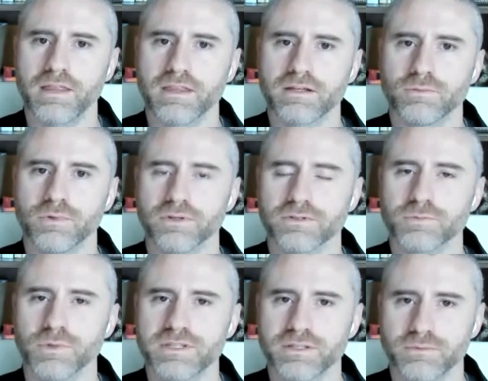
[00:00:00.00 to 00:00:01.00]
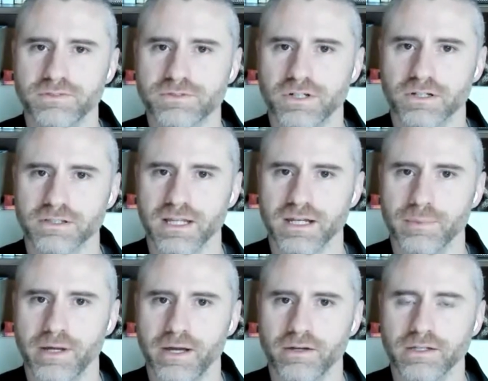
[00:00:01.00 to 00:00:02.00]
I think, well, there's one thing we've talked a
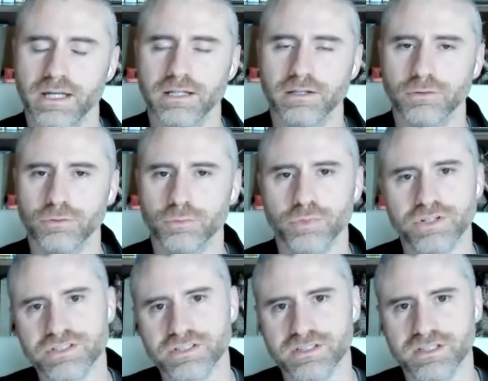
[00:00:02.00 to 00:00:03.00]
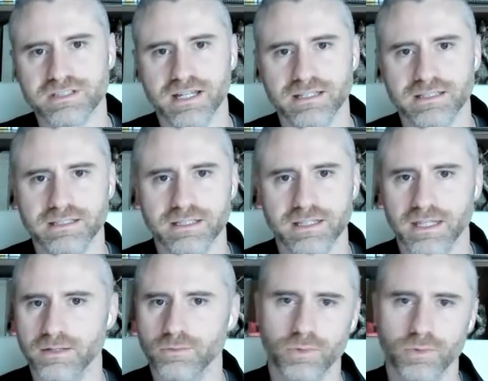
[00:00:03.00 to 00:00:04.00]
lot about at Loup, which is this
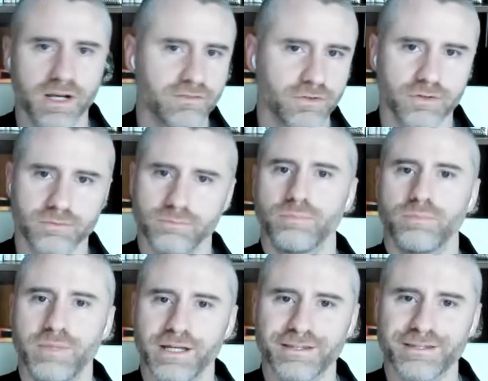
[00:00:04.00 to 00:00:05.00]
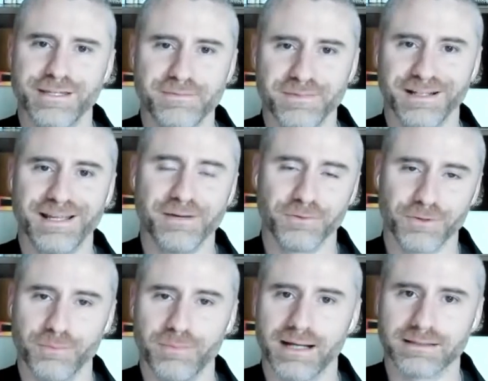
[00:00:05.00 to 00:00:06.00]
idea that whatever big theme, and again,
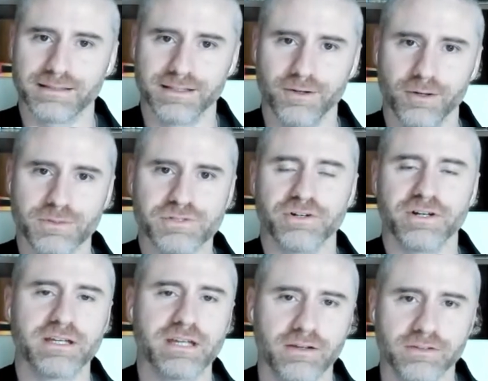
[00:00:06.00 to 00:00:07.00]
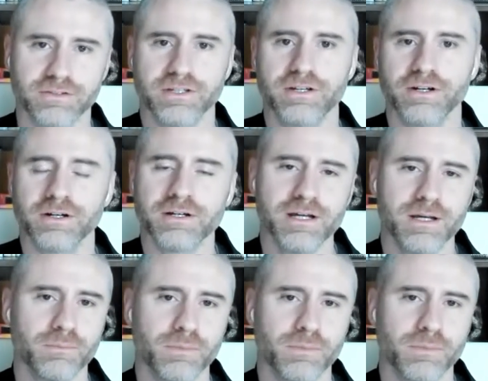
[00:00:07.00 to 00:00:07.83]
we'll go back to the arbitrary calendar year,